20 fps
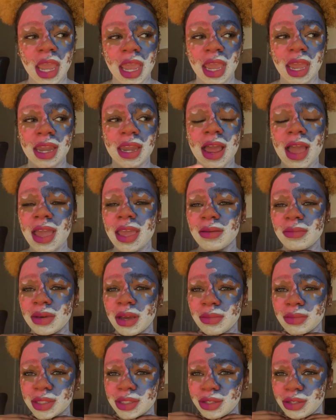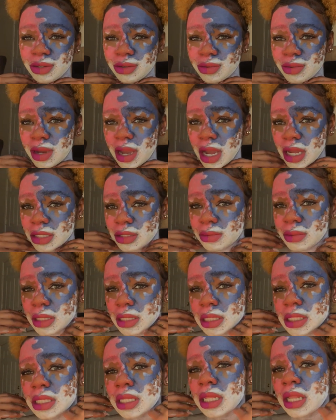and I am coming to you guys with
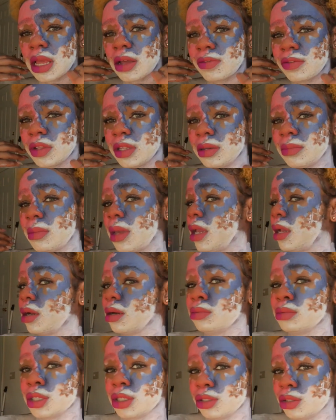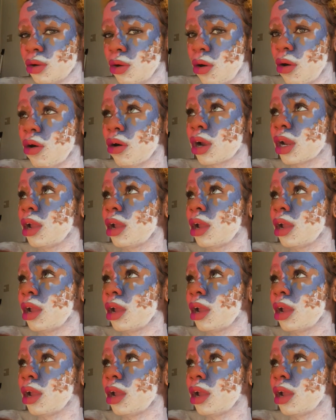this lovely makeup tutorial.